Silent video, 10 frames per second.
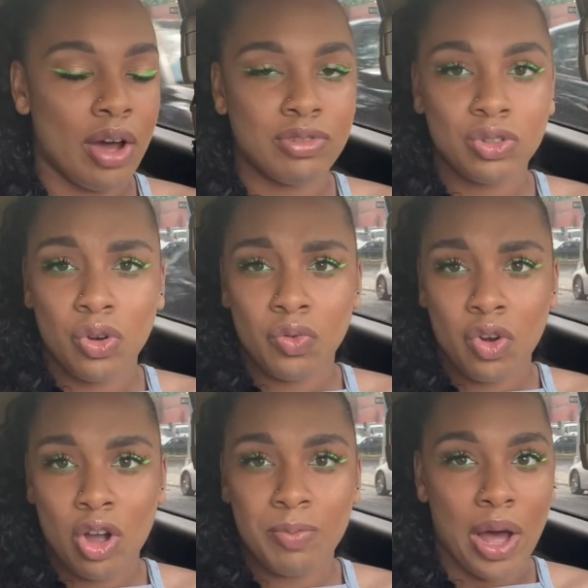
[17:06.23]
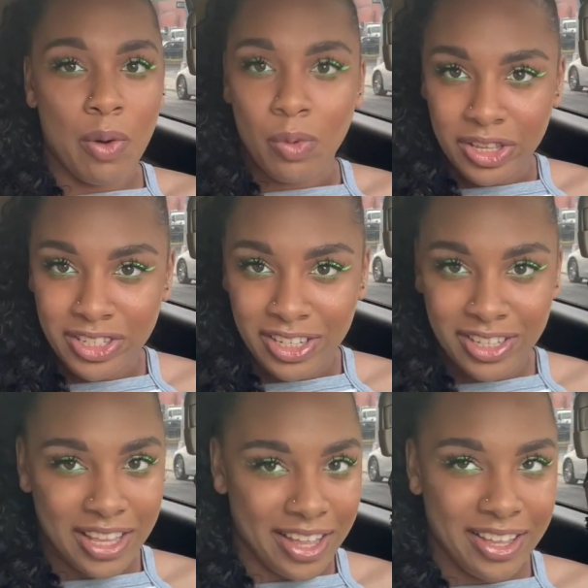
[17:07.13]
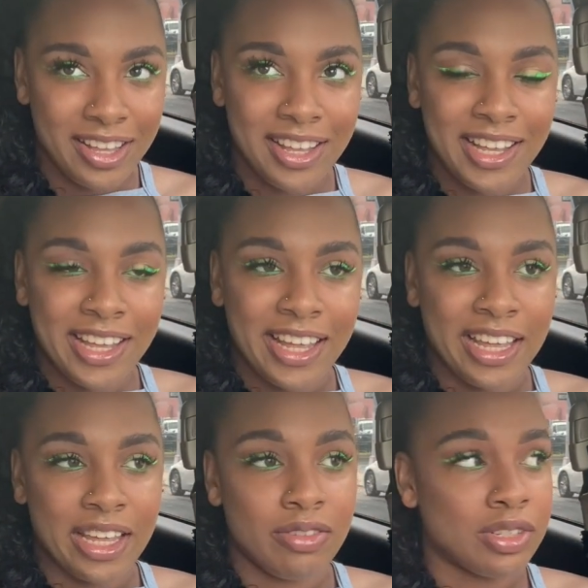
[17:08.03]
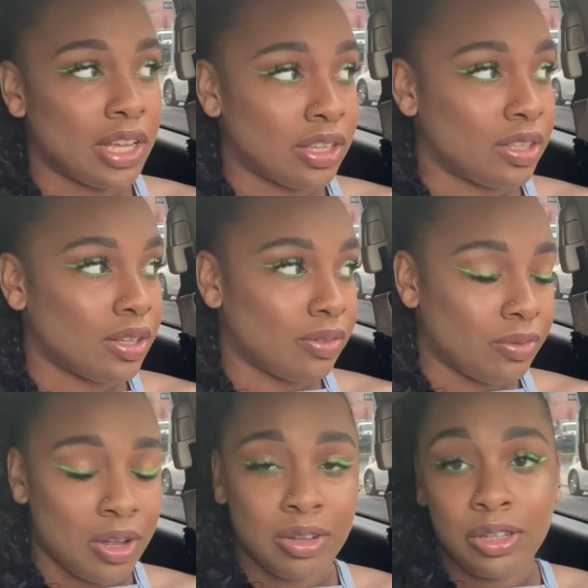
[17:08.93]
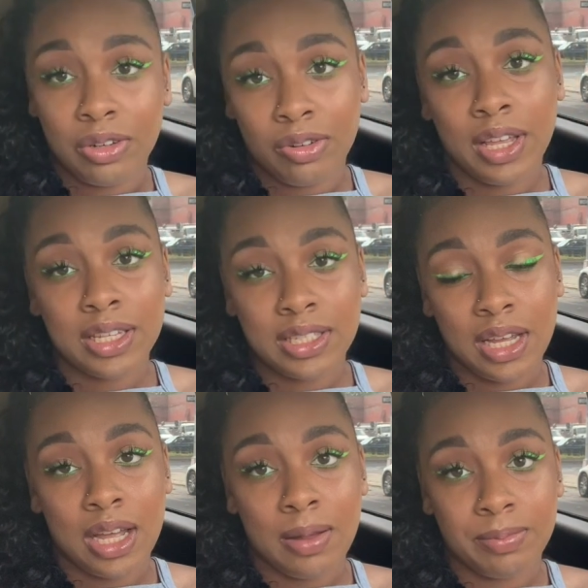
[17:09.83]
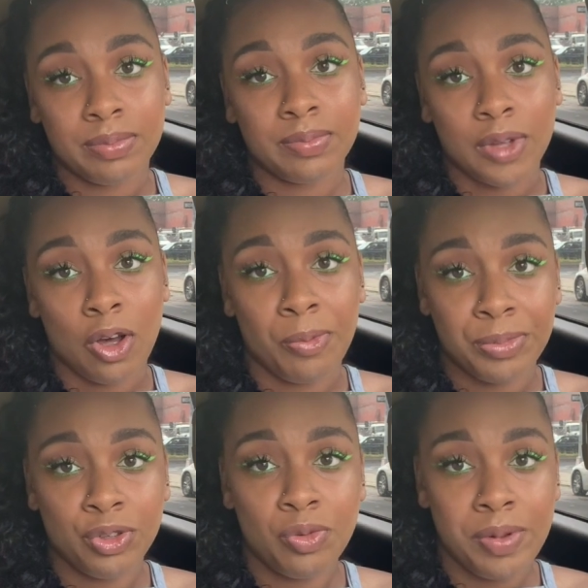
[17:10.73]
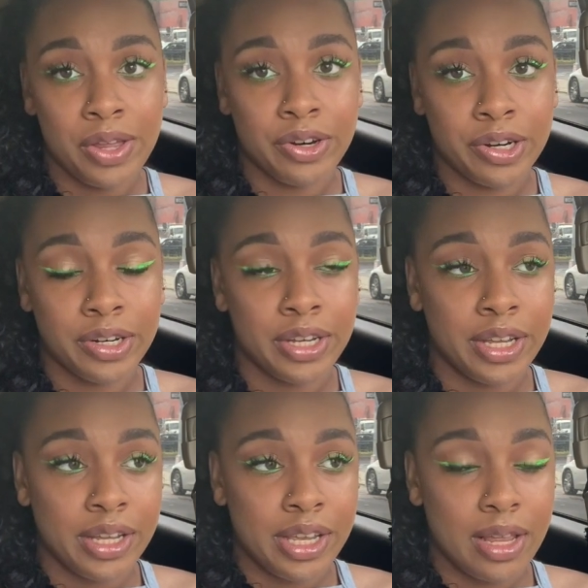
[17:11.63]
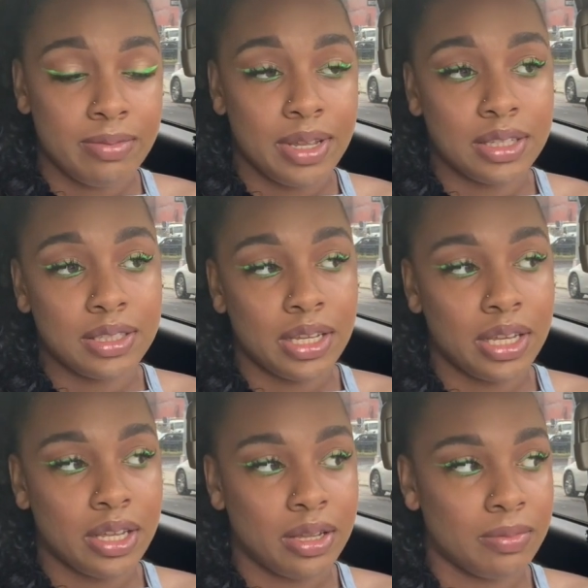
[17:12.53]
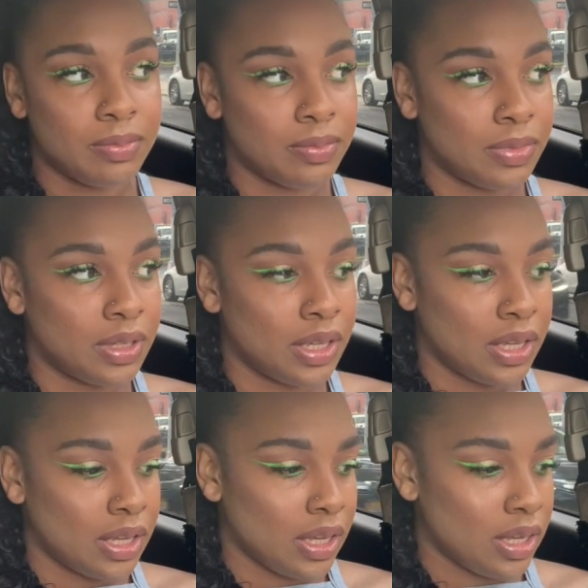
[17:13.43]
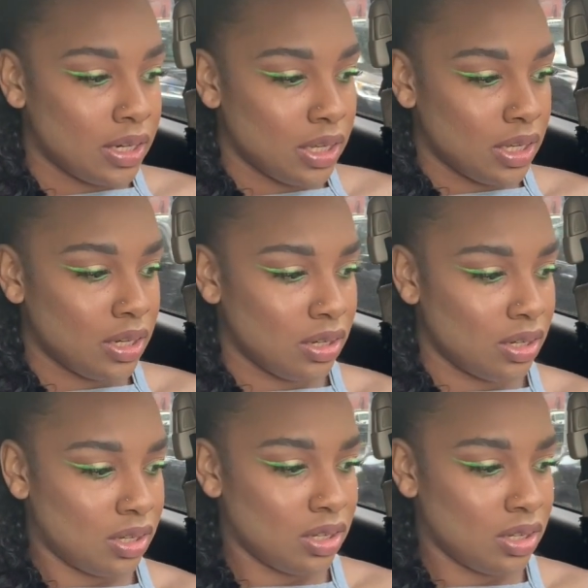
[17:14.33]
was doing wrong, but I wasn't. And he was like, well, you know, next time I hope you do better. I'm like, damn. And then